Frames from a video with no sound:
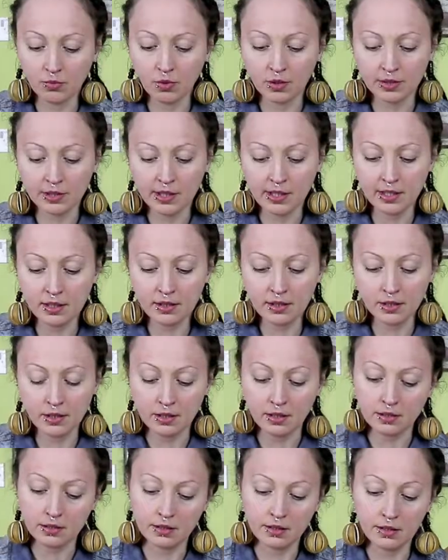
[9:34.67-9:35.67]
water
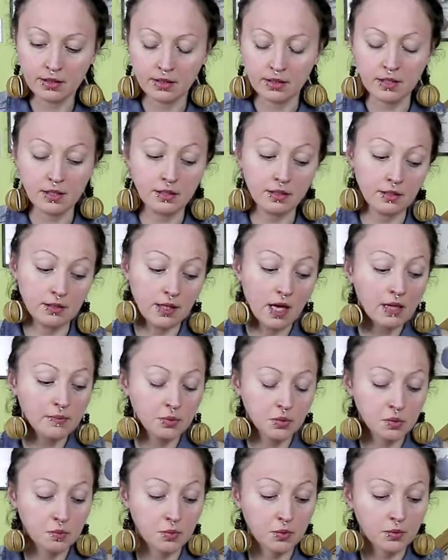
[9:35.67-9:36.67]
in the
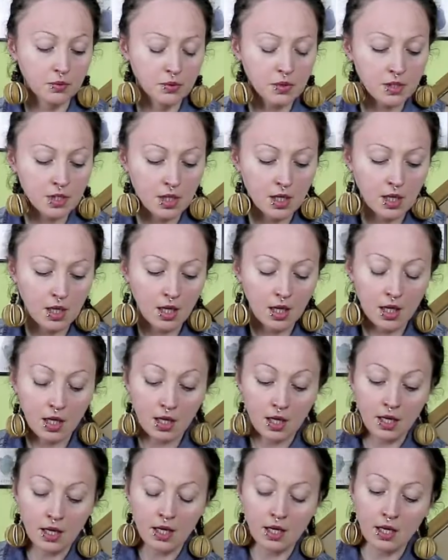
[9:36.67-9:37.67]
tablespoons,
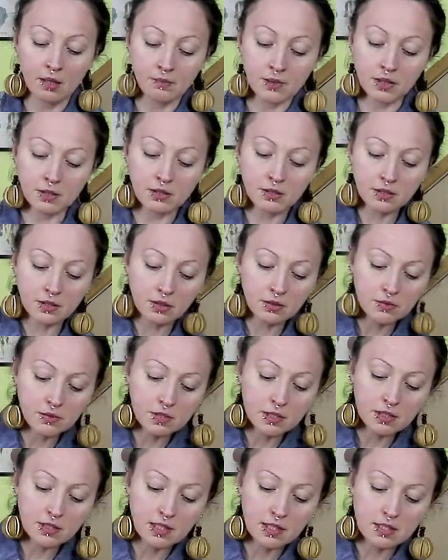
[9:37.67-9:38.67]
because the
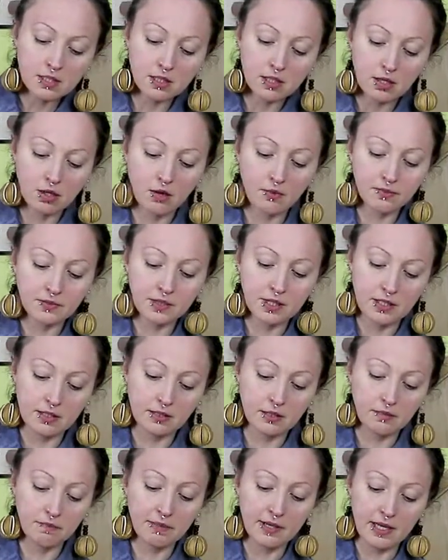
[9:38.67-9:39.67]
consistency
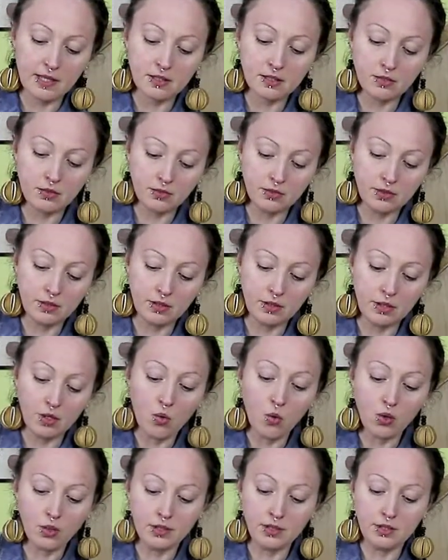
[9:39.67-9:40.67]
often depends on the
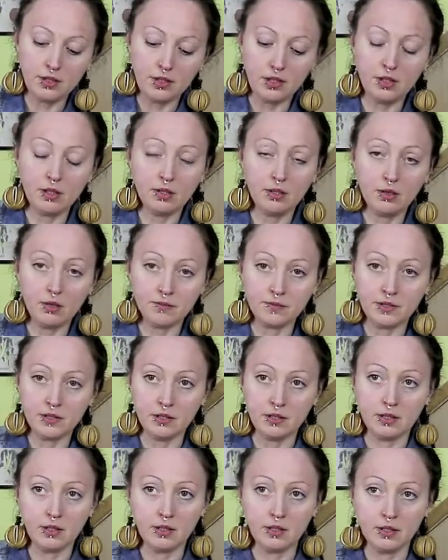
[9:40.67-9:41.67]
quality of
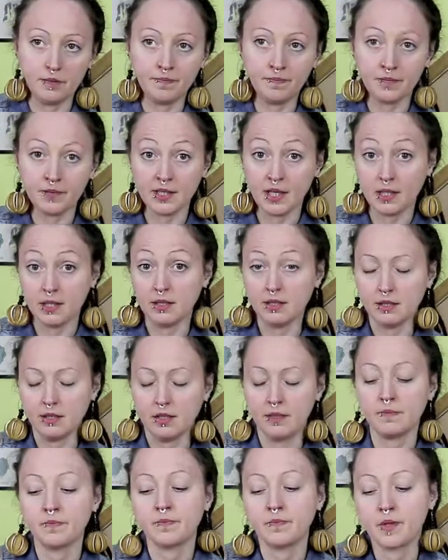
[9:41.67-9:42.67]
the
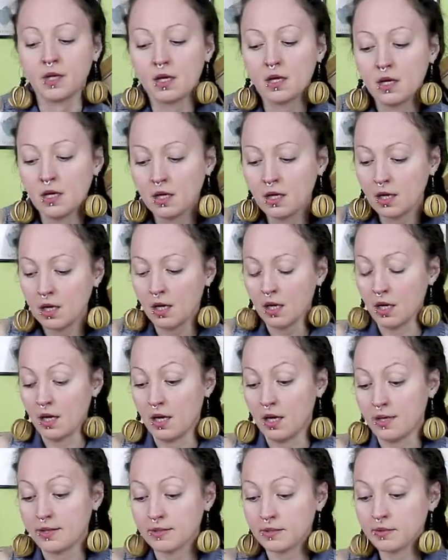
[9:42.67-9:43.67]
tahini.
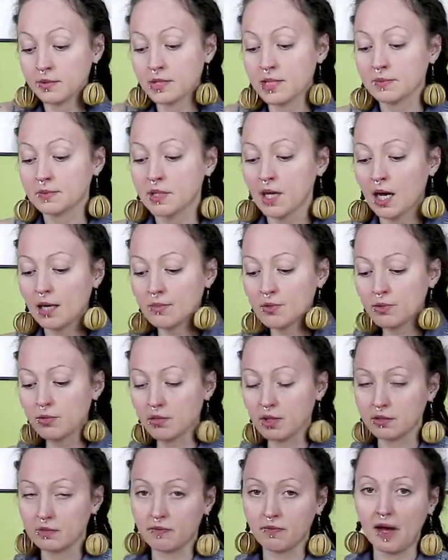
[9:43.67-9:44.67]
So sometimes you
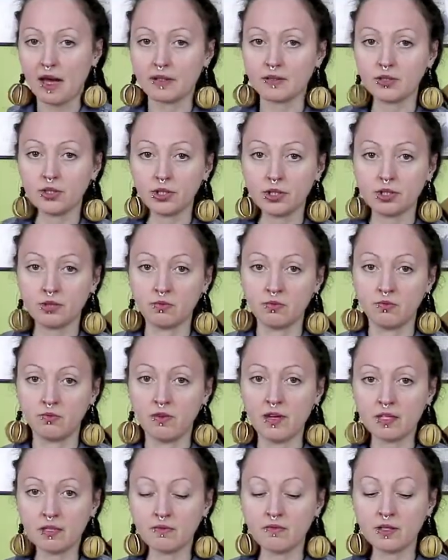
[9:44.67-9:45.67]
can find it
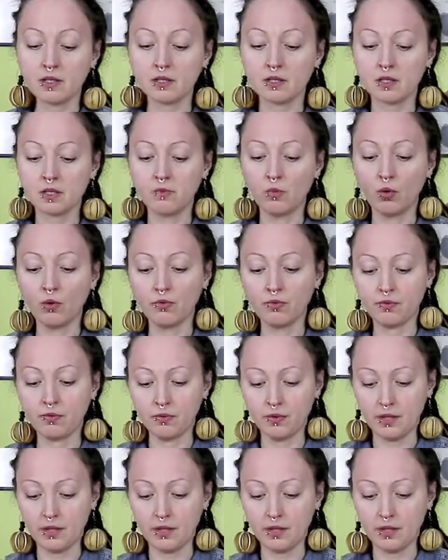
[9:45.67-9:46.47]
very smooth,